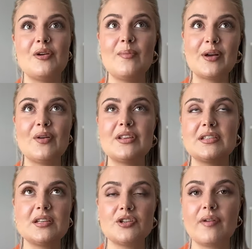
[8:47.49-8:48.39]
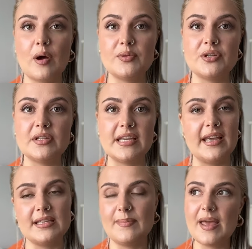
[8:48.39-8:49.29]
Oh my God, this is such a great opportunity.
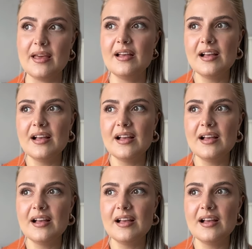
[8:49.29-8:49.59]
It's a bit